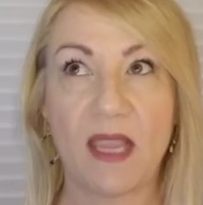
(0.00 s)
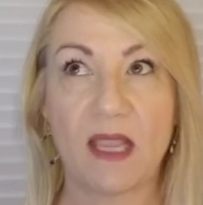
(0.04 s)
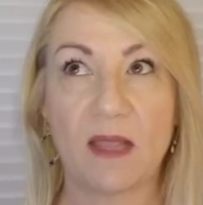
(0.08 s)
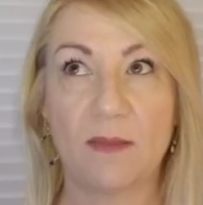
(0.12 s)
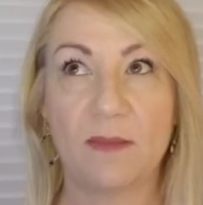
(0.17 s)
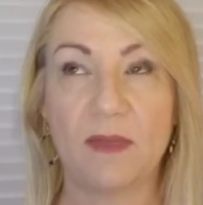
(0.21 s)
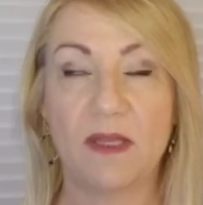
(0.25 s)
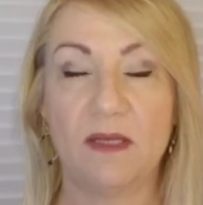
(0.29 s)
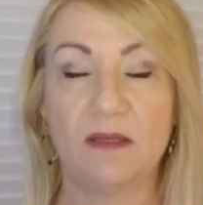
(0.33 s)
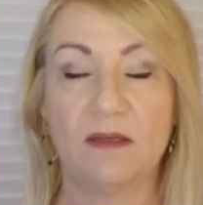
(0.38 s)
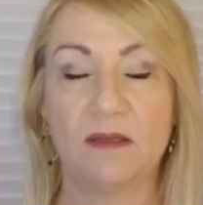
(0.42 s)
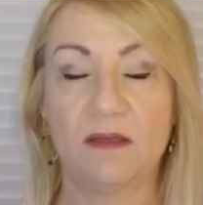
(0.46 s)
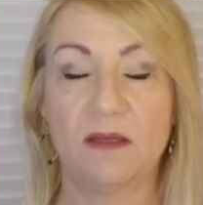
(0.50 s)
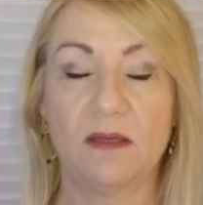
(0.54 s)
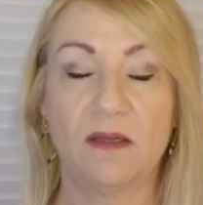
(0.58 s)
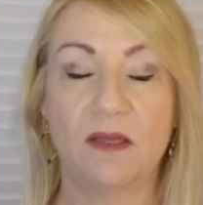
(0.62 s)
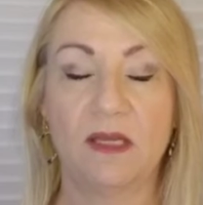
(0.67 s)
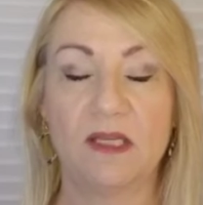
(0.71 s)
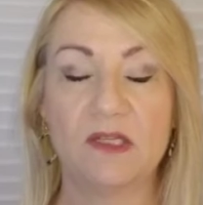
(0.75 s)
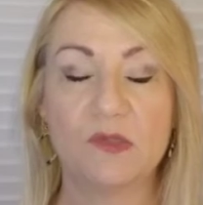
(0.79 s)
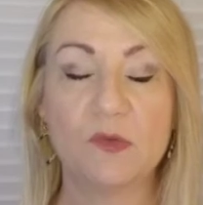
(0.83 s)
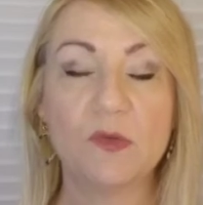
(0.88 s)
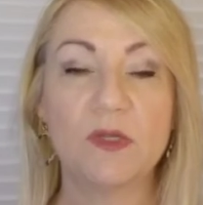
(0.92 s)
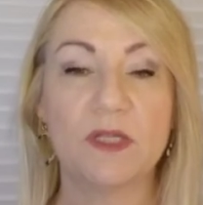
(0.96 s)
I mean,
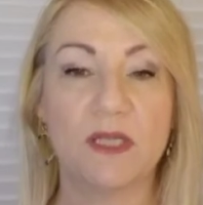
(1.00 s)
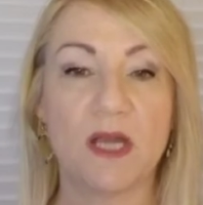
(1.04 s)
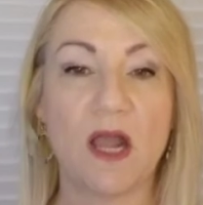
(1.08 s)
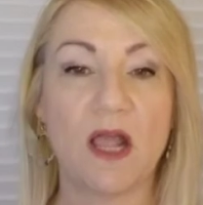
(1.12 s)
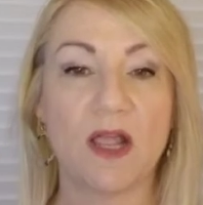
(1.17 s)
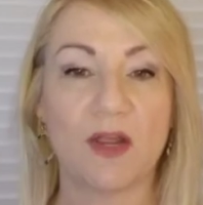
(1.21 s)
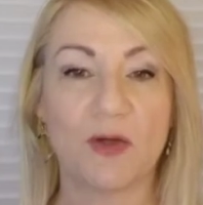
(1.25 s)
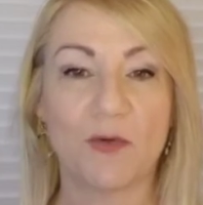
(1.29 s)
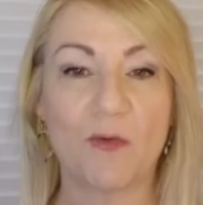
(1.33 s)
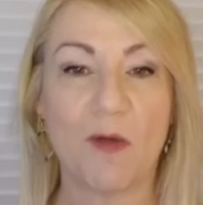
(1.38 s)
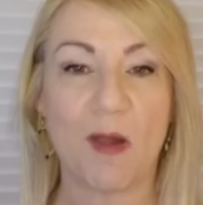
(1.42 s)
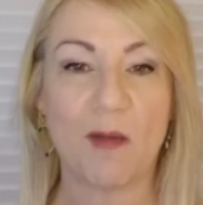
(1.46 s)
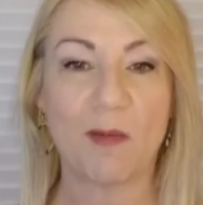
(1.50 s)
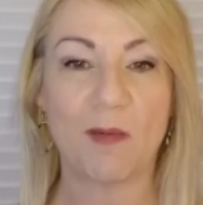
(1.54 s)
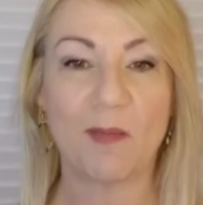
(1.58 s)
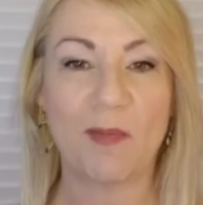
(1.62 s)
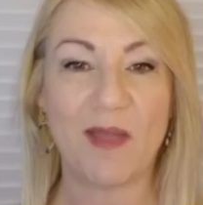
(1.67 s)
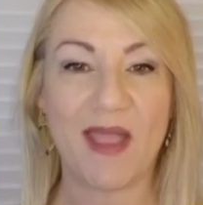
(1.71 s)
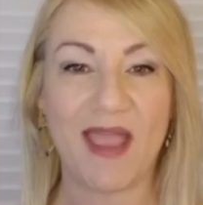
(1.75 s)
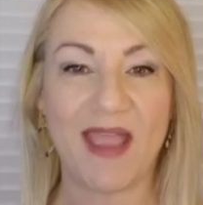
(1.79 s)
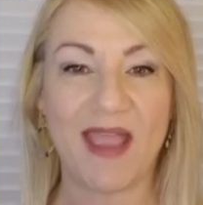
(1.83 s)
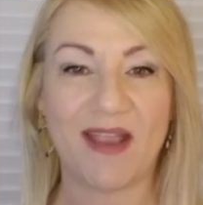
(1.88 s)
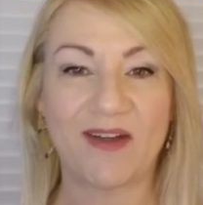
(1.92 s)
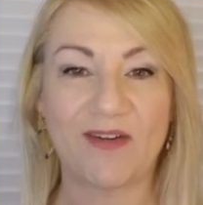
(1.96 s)
he's really not going to rob a
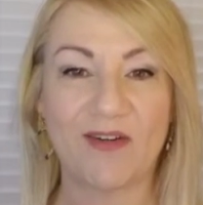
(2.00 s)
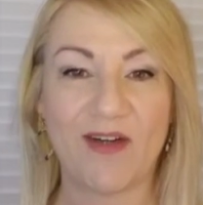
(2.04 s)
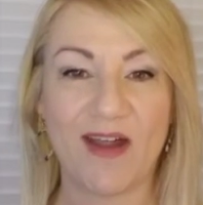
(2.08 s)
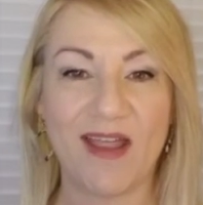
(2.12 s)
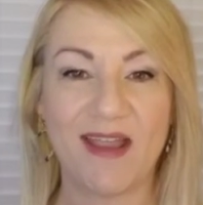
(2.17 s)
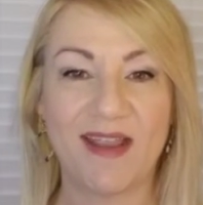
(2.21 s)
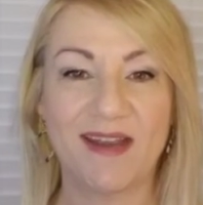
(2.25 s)
bank, right?